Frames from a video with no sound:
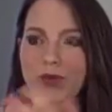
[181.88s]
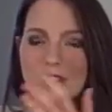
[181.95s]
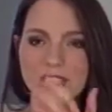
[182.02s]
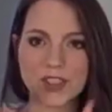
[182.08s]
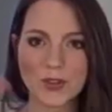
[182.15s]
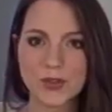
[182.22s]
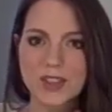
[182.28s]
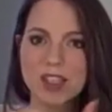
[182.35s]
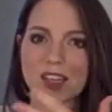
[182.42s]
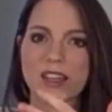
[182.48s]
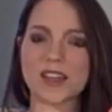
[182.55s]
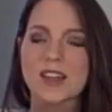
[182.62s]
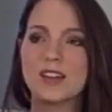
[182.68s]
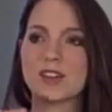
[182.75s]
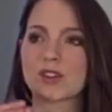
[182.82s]

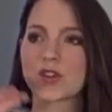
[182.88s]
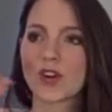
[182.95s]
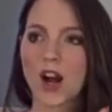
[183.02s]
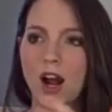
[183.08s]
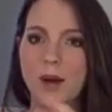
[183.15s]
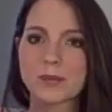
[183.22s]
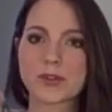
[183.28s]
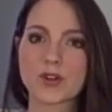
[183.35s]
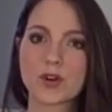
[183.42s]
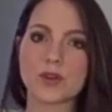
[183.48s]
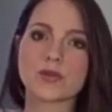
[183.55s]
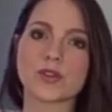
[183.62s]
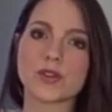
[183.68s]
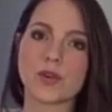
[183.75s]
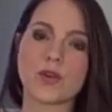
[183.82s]
reusing crops
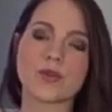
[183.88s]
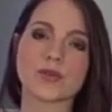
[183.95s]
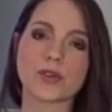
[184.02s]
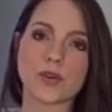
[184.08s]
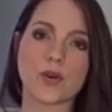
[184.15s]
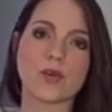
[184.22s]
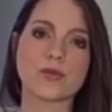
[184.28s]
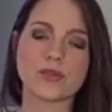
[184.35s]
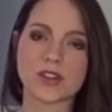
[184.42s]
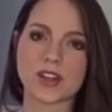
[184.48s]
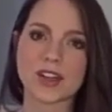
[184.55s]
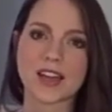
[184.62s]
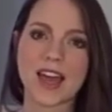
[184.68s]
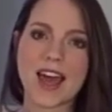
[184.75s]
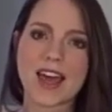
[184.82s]
over and over and over
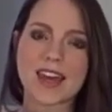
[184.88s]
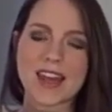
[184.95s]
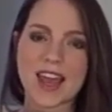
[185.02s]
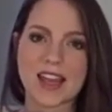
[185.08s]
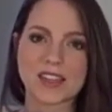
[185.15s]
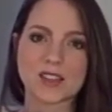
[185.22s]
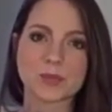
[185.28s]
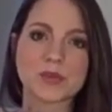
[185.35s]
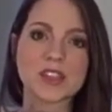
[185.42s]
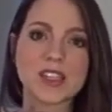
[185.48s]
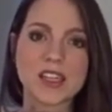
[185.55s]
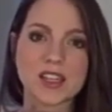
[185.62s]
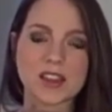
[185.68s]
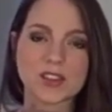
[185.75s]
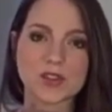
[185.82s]
again and
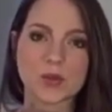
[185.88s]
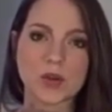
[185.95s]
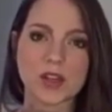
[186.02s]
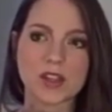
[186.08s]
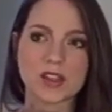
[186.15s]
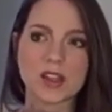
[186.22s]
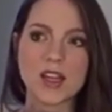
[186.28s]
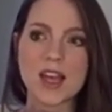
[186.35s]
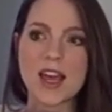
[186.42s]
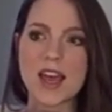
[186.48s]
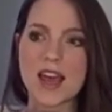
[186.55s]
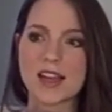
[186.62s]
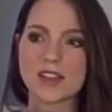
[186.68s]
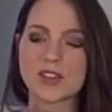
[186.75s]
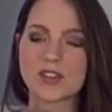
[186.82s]
depleting the soil,
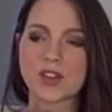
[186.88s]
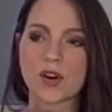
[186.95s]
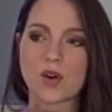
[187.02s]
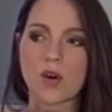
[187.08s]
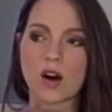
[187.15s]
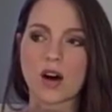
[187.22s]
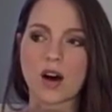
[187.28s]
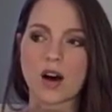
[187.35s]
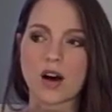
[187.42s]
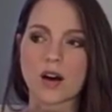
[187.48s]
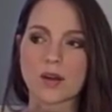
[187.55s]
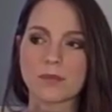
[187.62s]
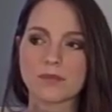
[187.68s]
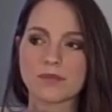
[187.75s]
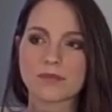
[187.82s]
and so
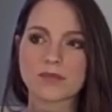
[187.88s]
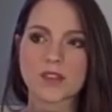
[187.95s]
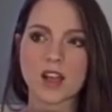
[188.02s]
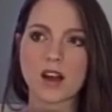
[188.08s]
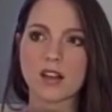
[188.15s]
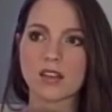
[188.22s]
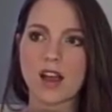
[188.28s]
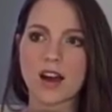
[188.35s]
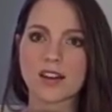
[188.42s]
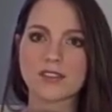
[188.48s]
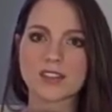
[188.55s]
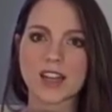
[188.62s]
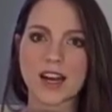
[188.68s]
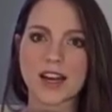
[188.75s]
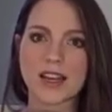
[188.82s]
a lot
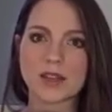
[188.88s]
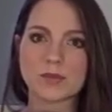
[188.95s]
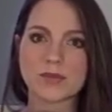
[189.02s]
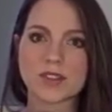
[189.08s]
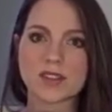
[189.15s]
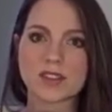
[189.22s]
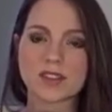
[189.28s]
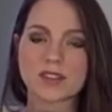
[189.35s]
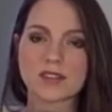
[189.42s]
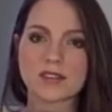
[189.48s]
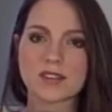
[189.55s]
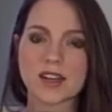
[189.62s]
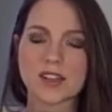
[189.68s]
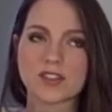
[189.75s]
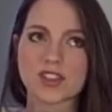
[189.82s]
of times
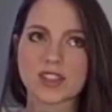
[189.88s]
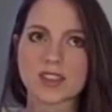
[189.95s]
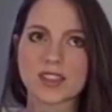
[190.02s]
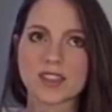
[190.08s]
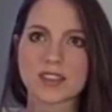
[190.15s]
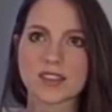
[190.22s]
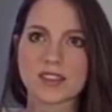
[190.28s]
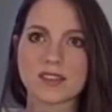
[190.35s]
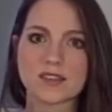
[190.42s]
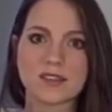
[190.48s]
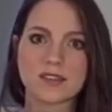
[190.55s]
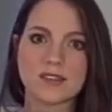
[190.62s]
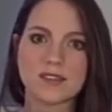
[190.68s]
there just isn't